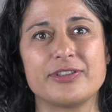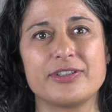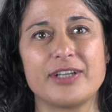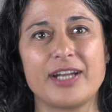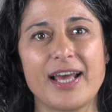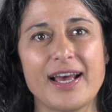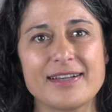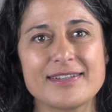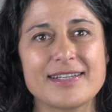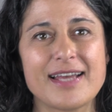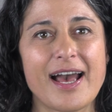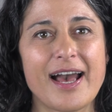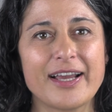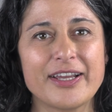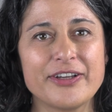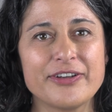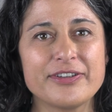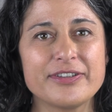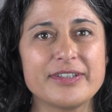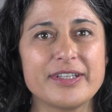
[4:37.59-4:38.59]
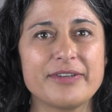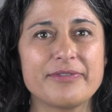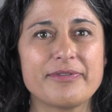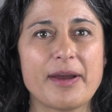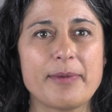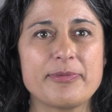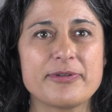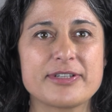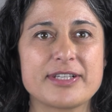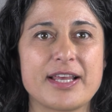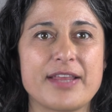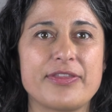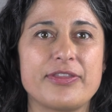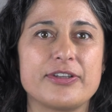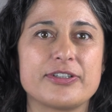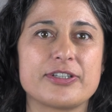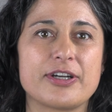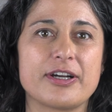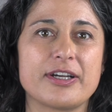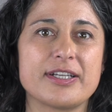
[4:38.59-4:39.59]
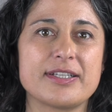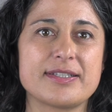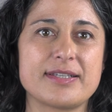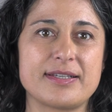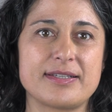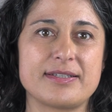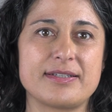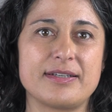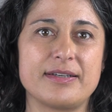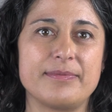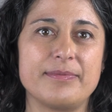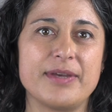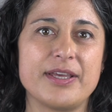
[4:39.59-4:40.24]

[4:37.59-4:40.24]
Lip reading: it has to accurately represent the target system